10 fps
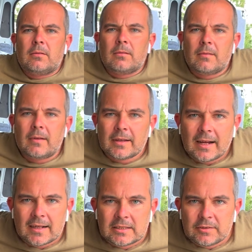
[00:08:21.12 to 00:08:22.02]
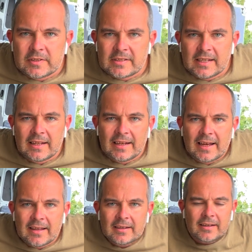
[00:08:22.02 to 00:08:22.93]
Right guys, if you're still
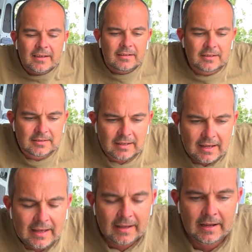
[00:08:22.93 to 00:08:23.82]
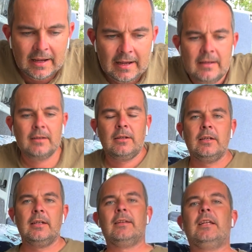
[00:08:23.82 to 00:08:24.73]
here in this part
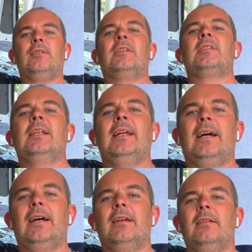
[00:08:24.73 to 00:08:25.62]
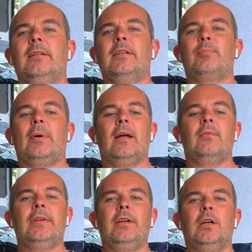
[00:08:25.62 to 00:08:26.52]
of the
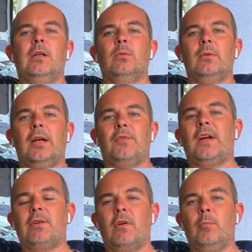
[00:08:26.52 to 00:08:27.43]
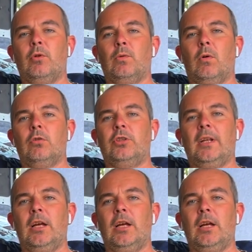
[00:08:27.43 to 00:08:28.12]
video, thank you very much for watching.